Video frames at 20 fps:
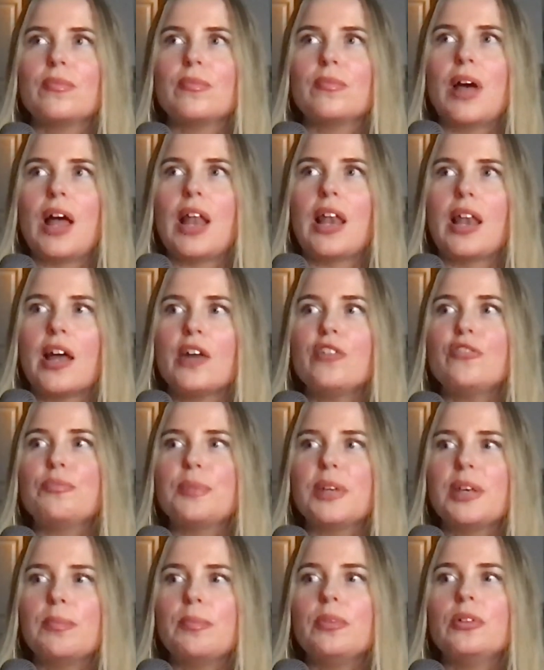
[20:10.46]
a lot of
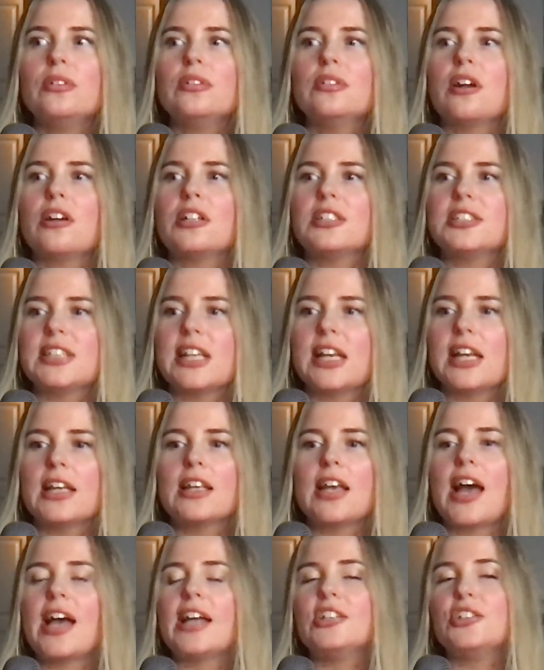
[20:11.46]
people are
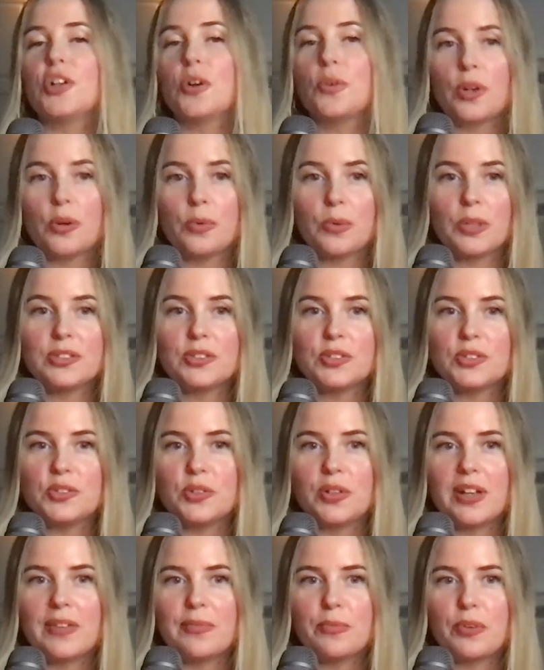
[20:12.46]
saying, I don't know what to
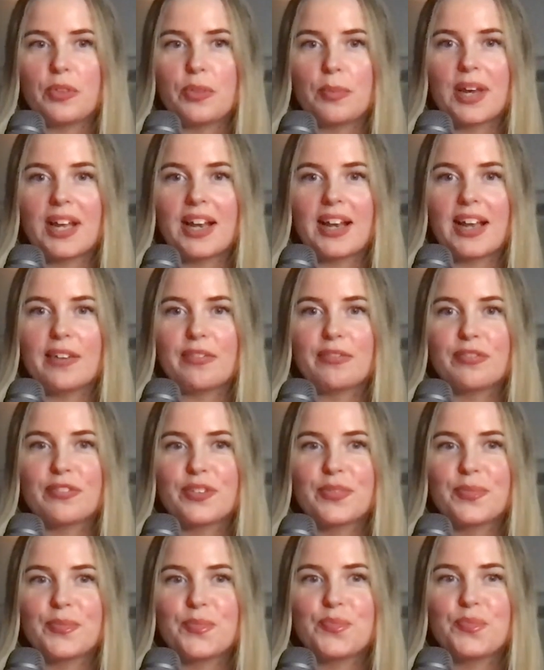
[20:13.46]
do with my life.
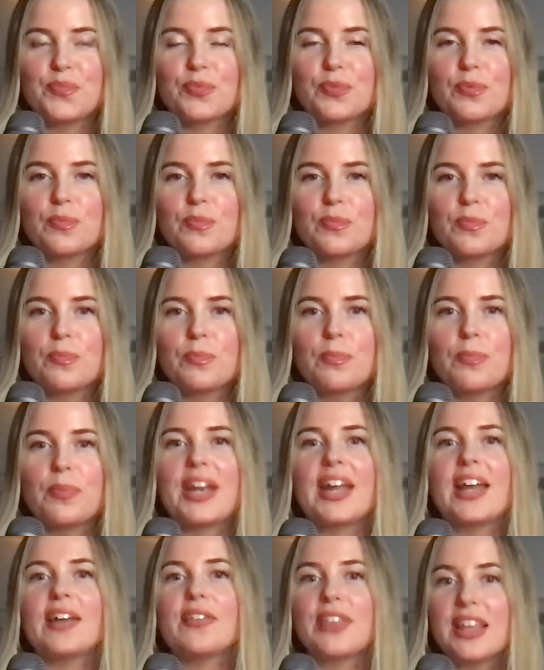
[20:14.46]
But
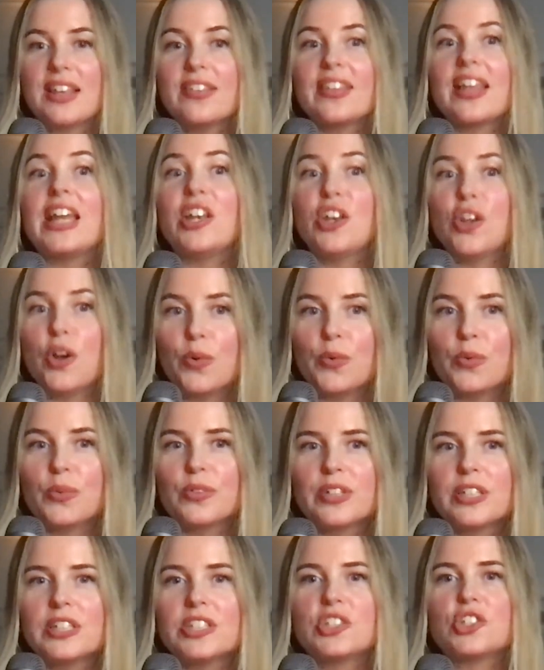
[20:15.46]
I think they know.
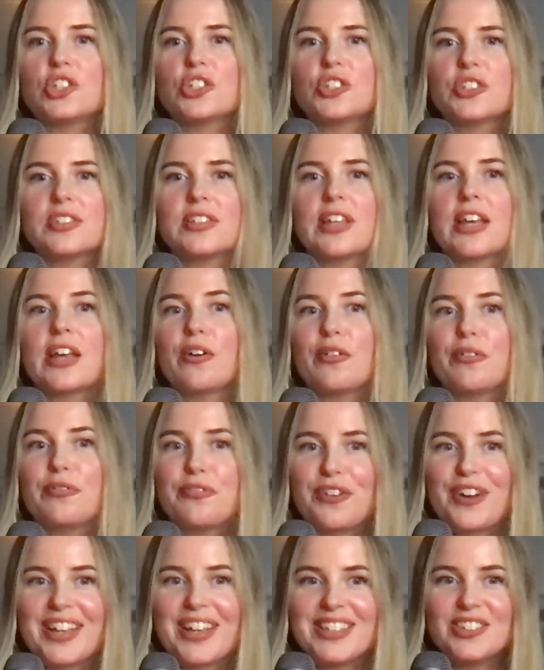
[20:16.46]
It's just they are
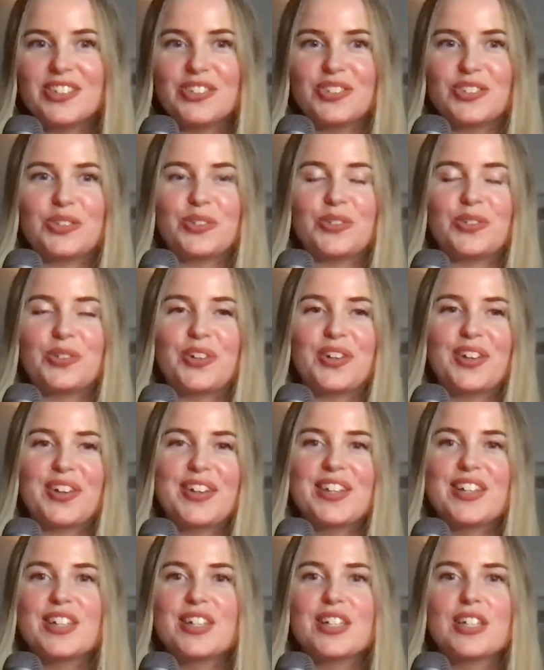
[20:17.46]
afraid to
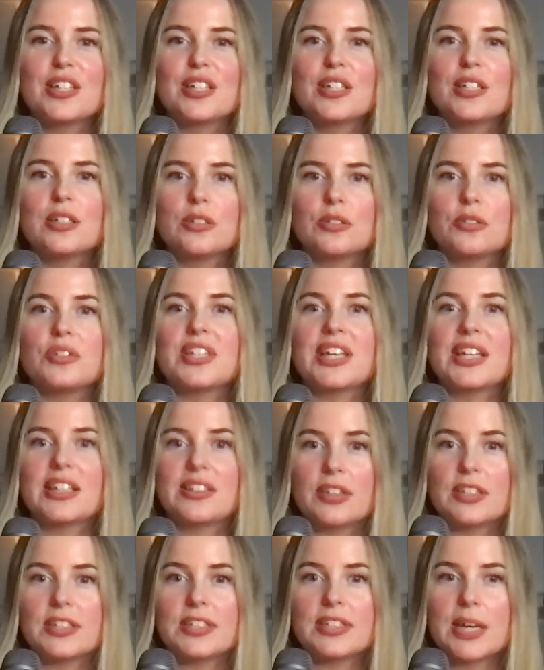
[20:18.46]
take
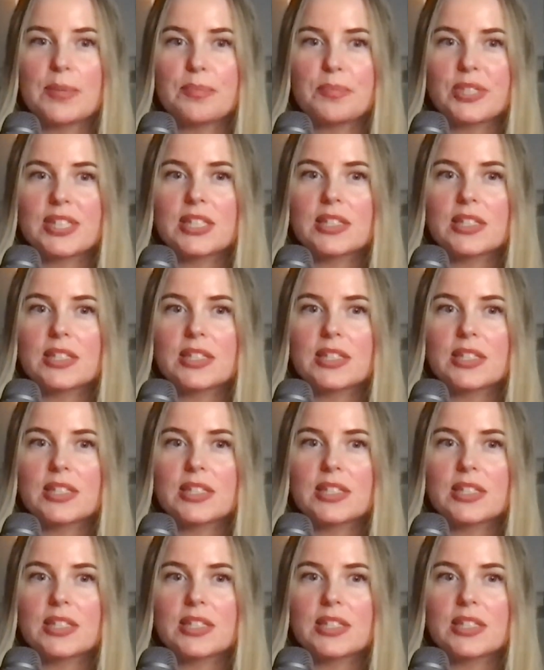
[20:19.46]
the steps.